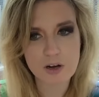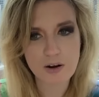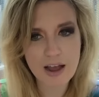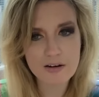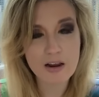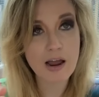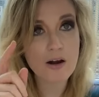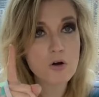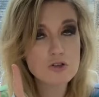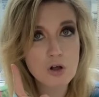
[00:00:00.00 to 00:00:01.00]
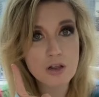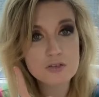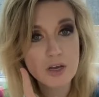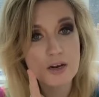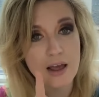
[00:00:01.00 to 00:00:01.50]
All right, and also on
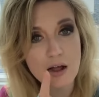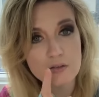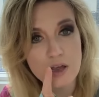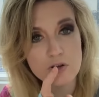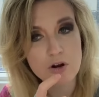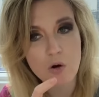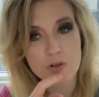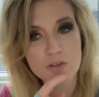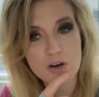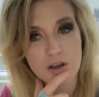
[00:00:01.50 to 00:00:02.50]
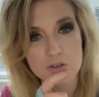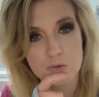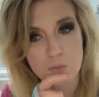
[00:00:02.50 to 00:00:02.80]
Sunday I'll let you know when the next